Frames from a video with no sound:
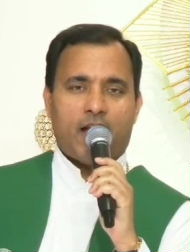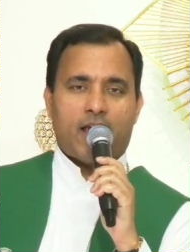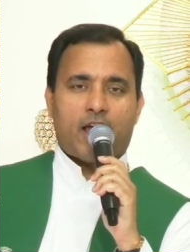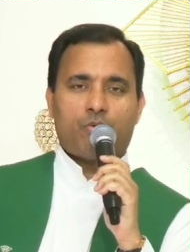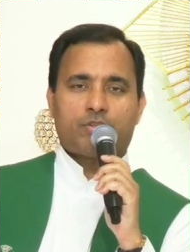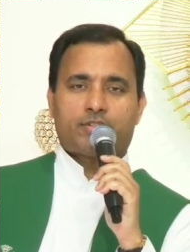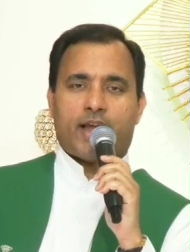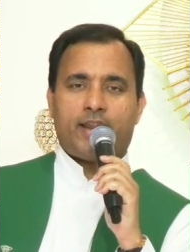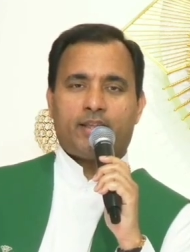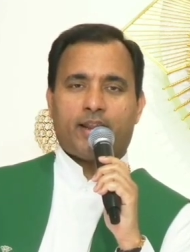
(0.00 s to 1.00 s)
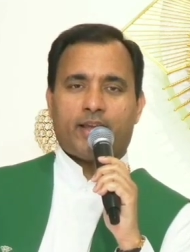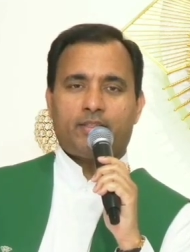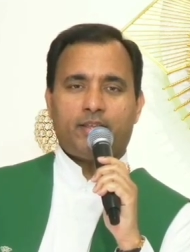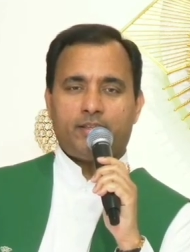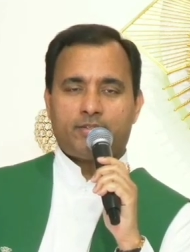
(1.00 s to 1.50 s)
And I was standing
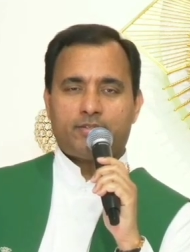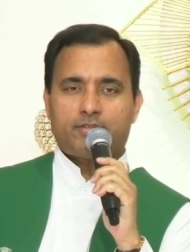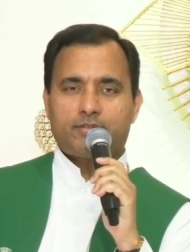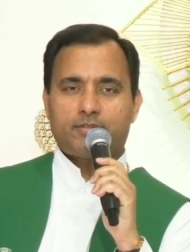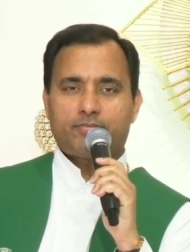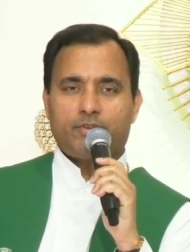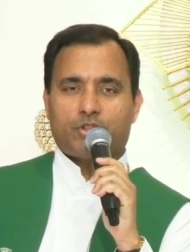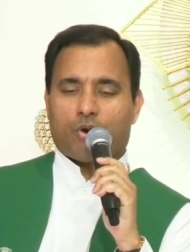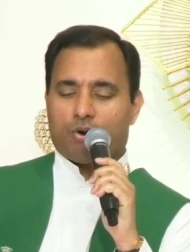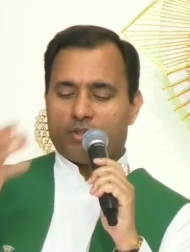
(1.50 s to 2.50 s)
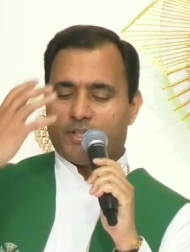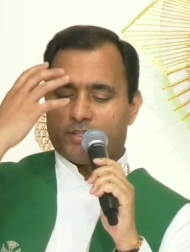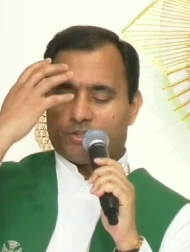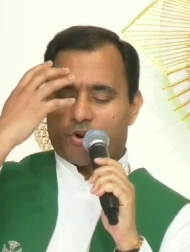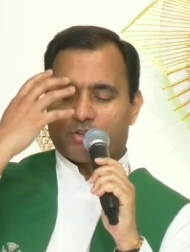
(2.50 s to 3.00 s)
like this with all
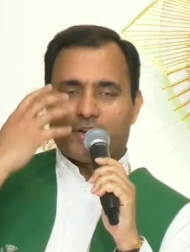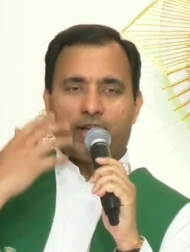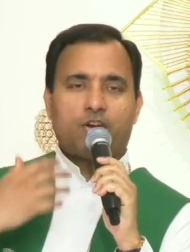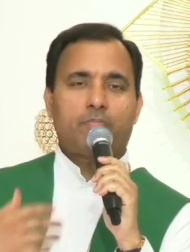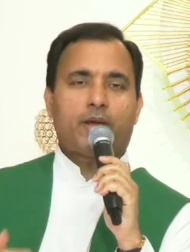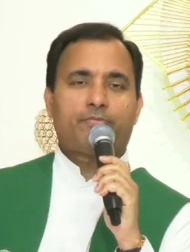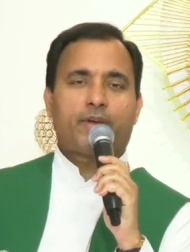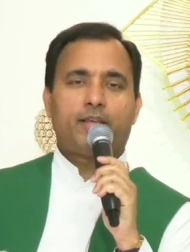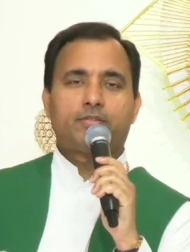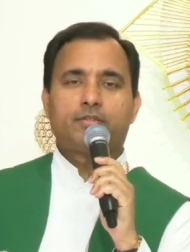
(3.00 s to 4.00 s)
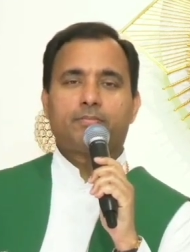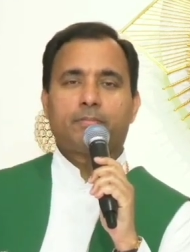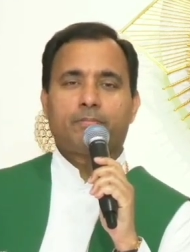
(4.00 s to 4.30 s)
these rotten egg on my face.